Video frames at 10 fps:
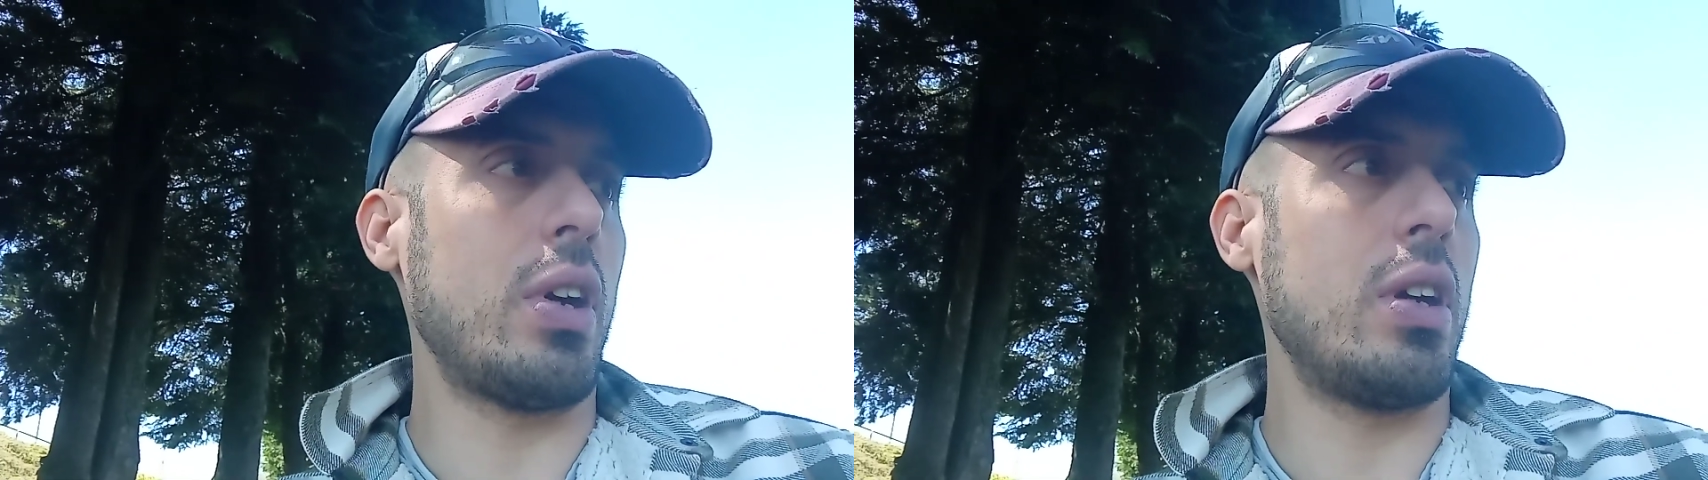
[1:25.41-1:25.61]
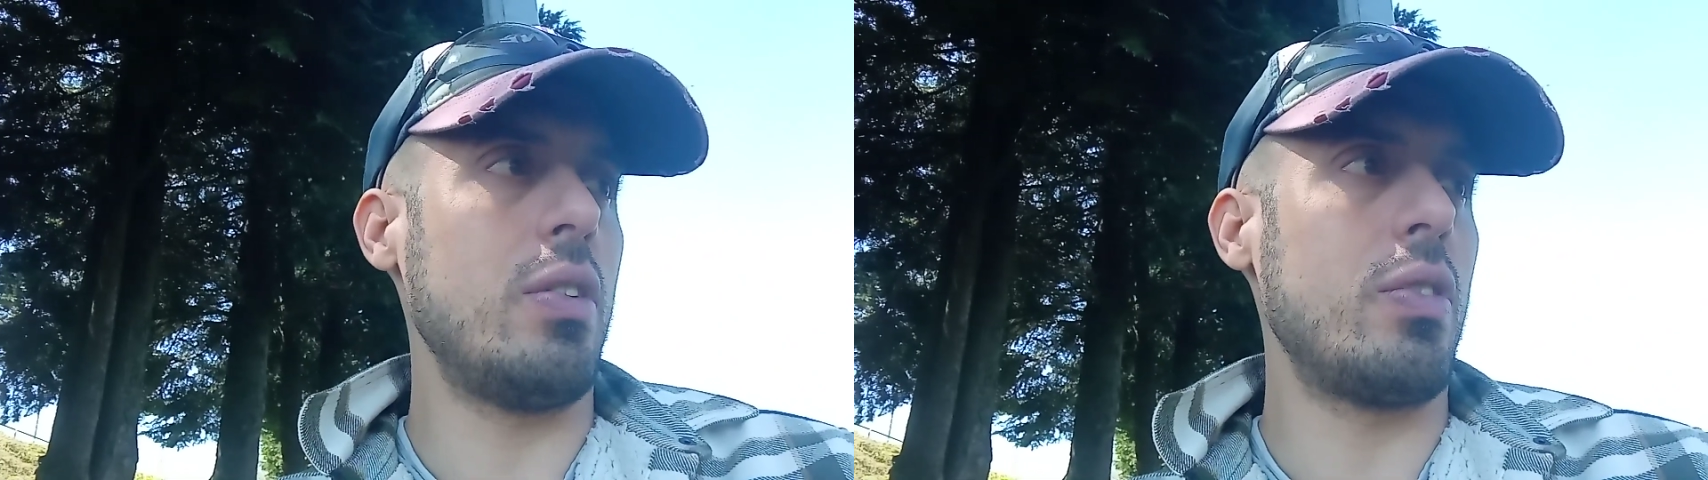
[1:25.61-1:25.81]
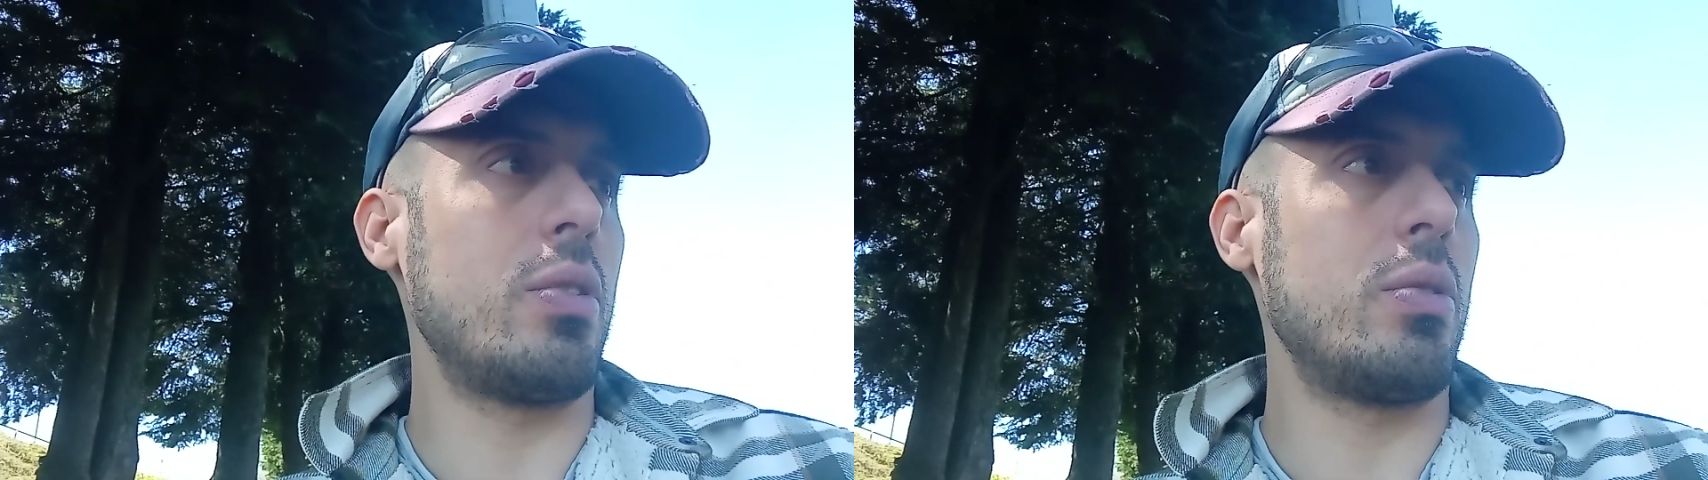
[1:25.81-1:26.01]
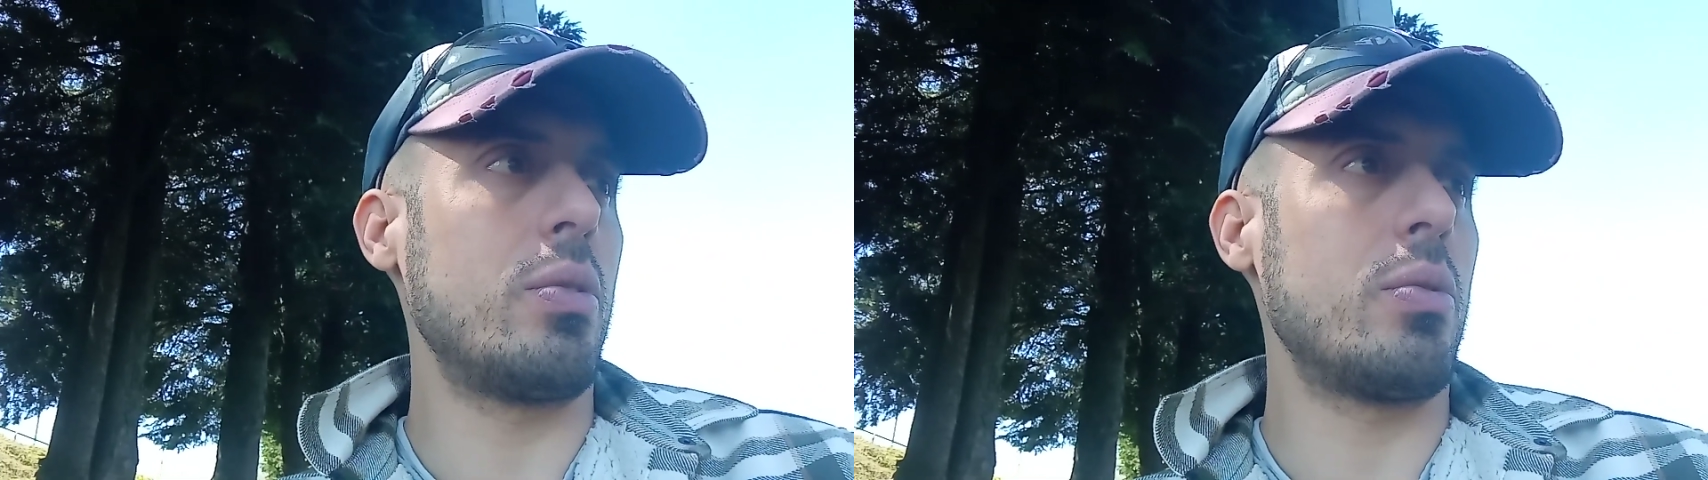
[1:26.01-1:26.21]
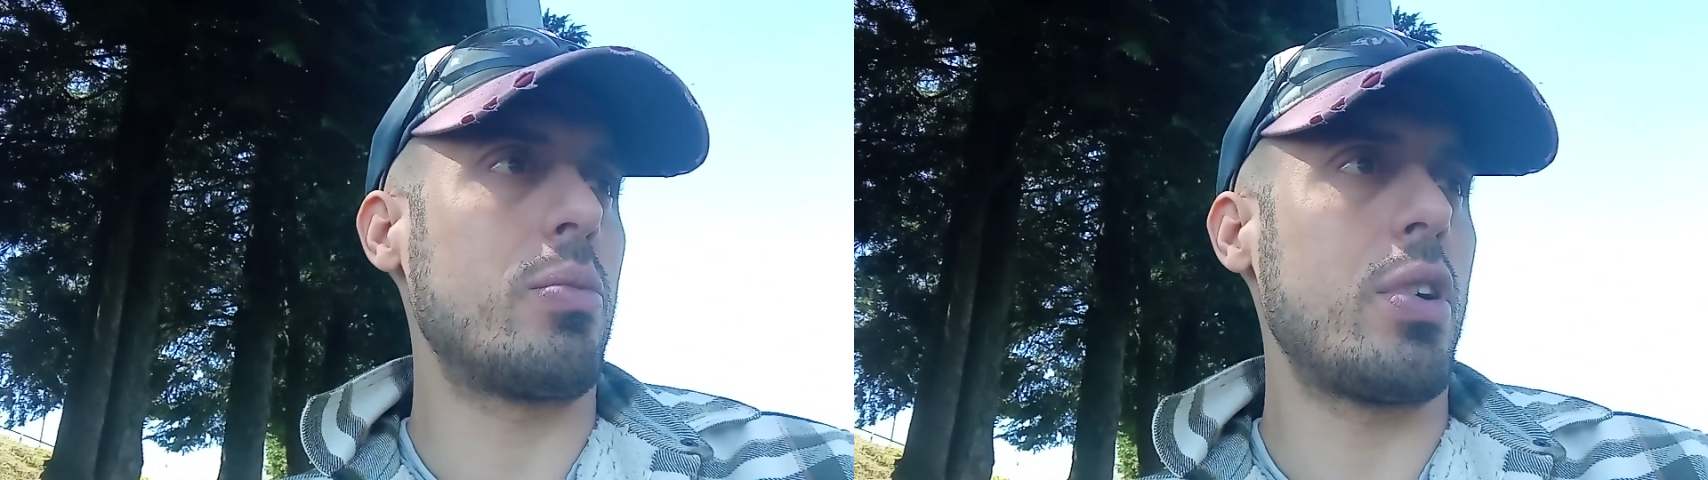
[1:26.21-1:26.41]
even
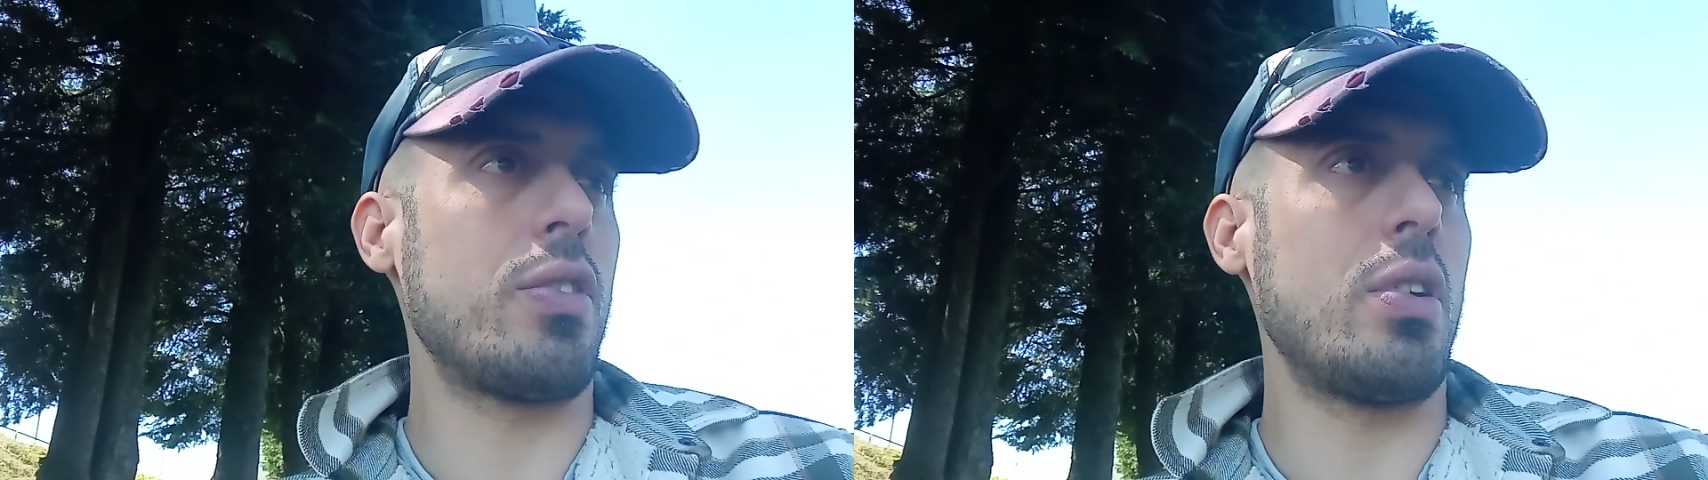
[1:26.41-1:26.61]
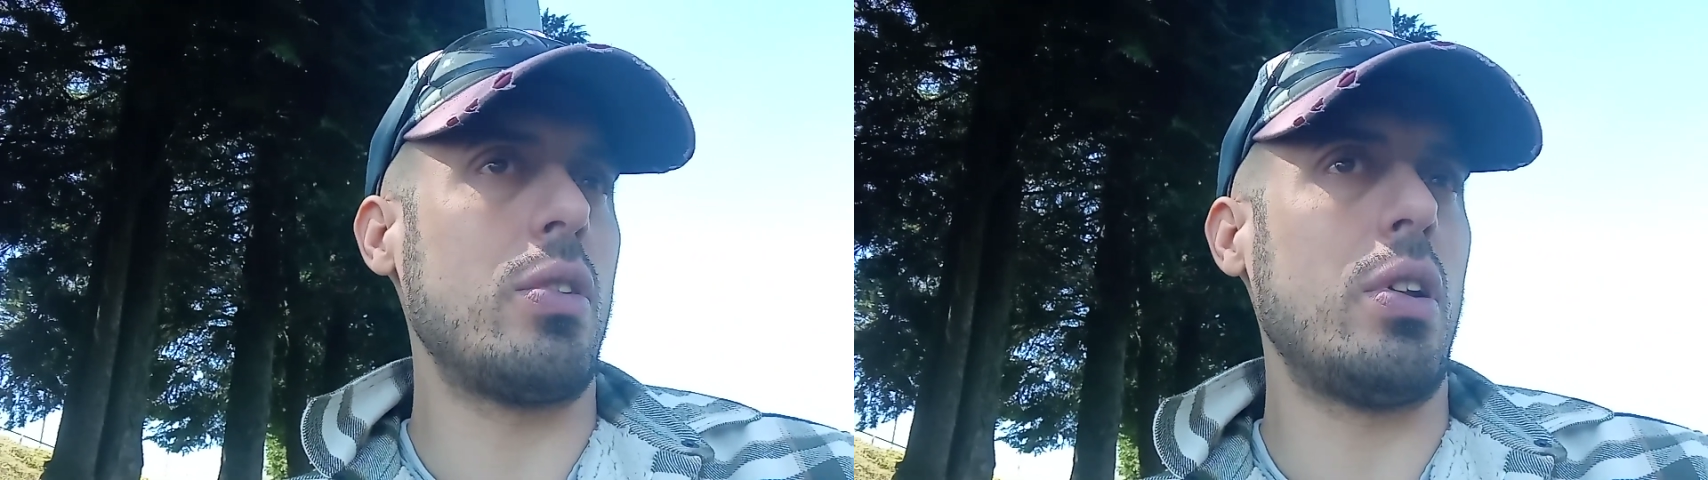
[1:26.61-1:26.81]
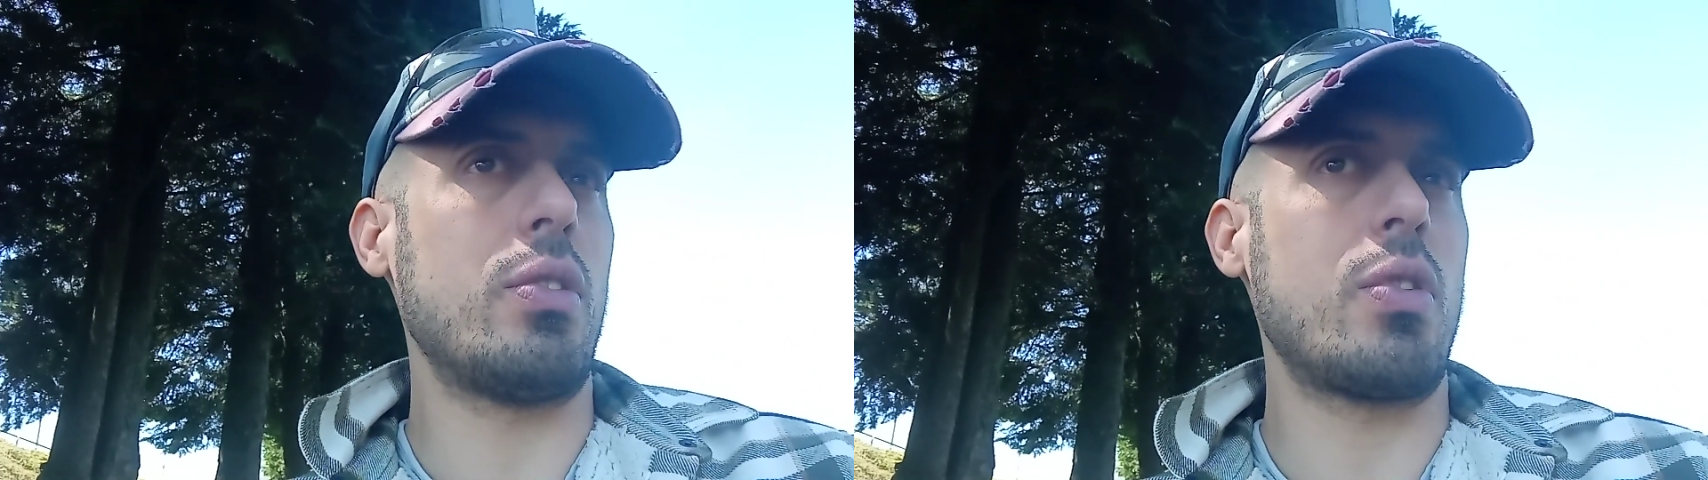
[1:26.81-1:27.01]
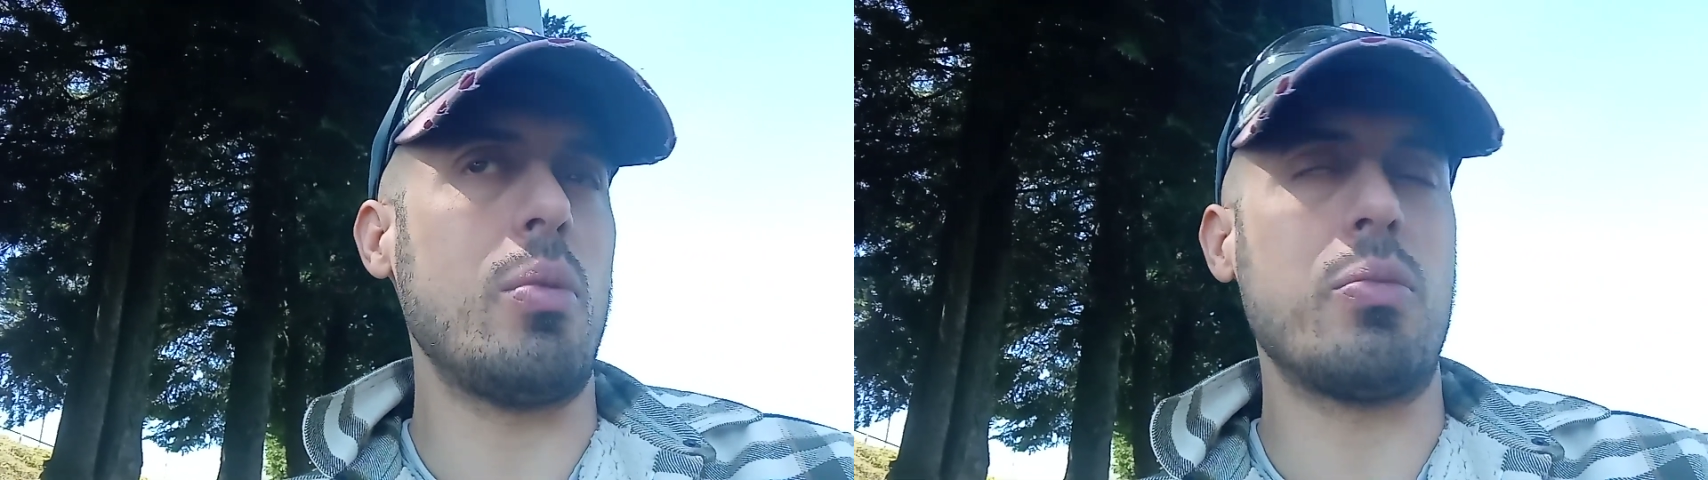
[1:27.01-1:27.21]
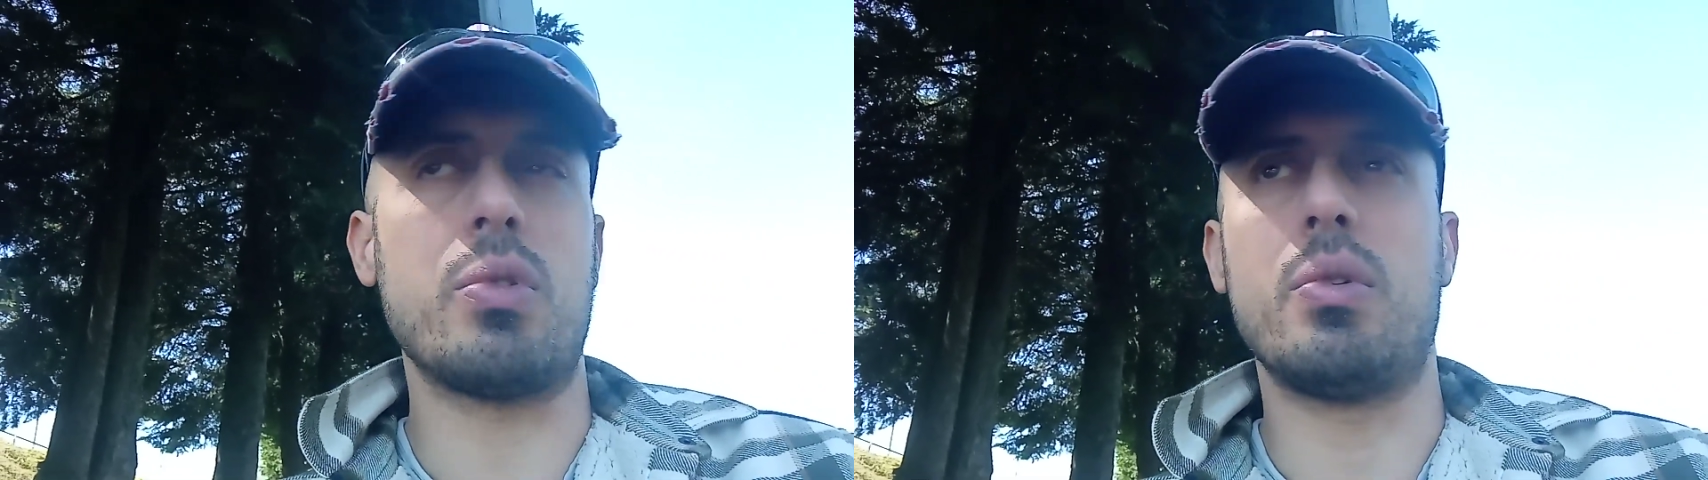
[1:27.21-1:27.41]
President Donald Trump